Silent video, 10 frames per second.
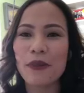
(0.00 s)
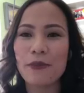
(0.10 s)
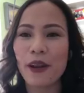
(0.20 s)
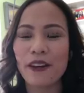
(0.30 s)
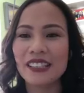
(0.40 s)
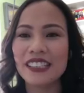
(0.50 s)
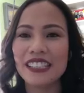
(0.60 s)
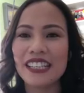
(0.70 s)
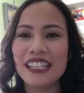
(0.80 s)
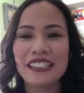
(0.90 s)
My parents
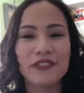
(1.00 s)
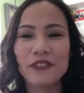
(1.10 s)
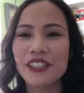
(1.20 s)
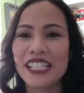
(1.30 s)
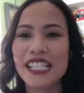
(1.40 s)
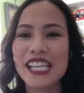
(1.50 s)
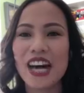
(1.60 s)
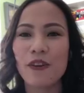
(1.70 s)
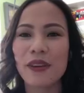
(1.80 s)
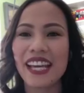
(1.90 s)
didn't really
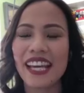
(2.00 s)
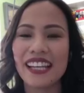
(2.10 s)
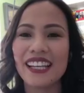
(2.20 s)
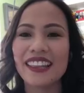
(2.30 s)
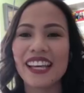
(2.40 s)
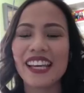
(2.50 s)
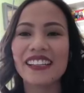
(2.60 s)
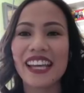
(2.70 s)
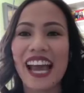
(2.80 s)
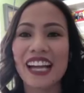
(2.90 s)
tell me mm. anything.
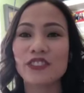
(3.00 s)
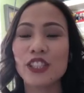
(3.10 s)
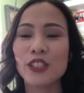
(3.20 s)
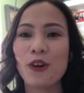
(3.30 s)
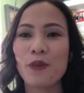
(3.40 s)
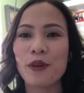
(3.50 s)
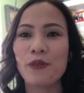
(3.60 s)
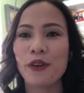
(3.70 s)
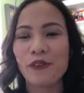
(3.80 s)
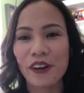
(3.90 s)
They actually told me
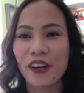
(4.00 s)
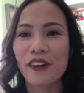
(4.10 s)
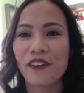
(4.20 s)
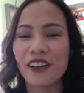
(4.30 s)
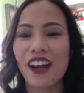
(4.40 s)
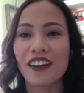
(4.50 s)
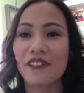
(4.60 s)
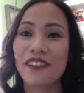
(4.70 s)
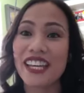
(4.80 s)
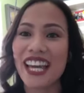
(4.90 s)
we were going on a
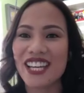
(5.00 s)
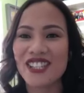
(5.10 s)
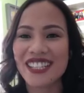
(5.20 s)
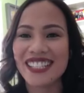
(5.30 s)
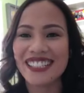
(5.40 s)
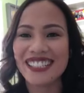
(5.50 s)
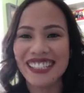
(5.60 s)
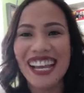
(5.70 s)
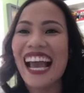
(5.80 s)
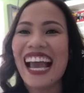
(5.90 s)
vacation.
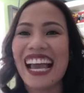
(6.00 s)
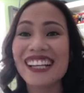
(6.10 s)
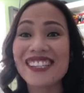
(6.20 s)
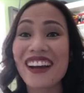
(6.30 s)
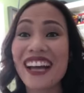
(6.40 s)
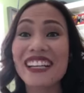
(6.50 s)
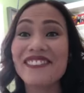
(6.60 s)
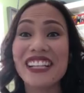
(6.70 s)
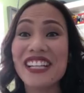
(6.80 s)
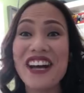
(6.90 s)
Oh wow! And so
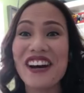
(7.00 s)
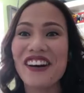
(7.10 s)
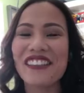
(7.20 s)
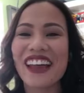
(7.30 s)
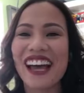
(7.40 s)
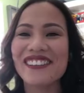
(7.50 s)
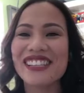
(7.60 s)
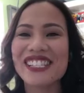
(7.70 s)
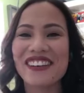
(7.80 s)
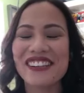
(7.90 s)
I didn't even know that I
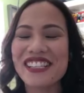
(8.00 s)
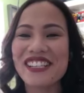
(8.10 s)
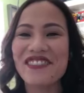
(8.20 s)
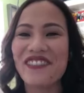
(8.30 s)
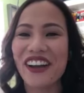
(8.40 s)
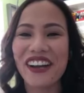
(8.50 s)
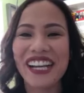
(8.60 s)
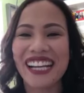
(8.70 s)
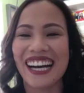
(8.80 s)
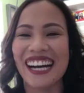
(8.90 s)
was going to
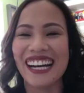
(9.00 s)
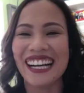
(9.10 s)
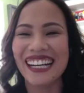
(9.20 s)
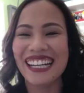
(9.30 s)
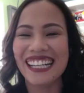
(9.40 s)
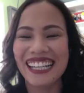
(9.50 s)
America.